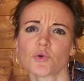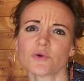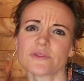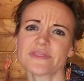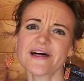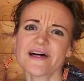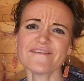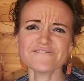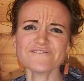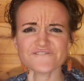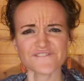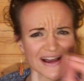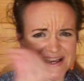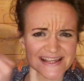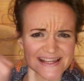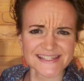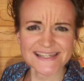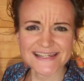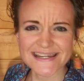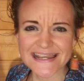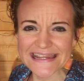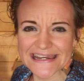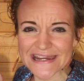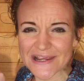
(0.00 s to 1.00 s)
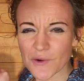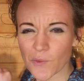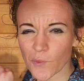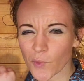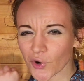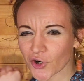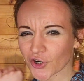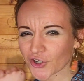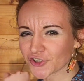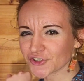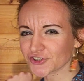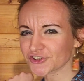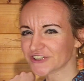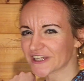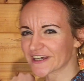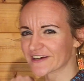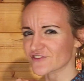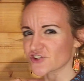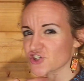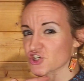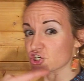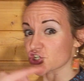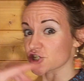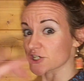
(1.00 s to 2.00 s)
the fascinating world of
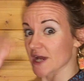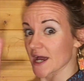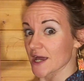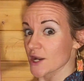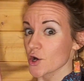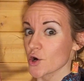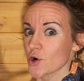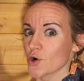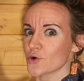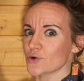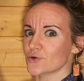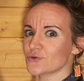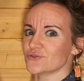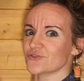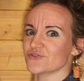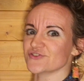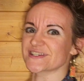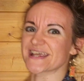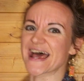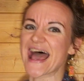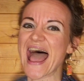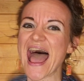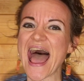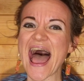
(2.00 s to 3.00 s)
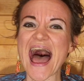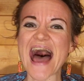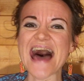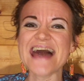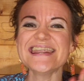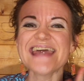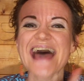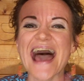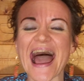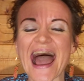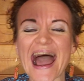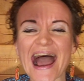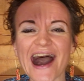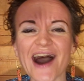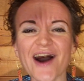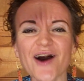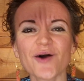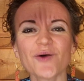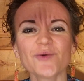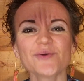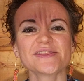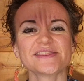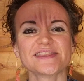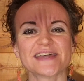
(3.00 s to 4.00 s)
shadows and
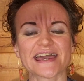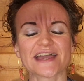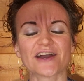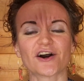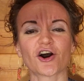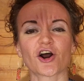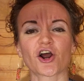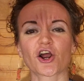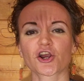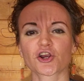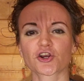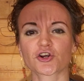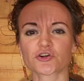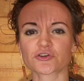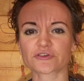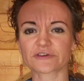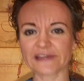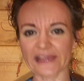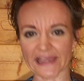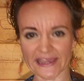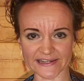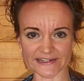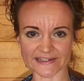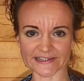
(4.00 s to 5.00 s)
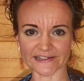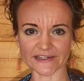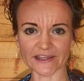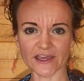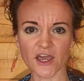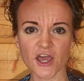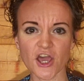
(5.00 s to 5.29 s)
how they are created.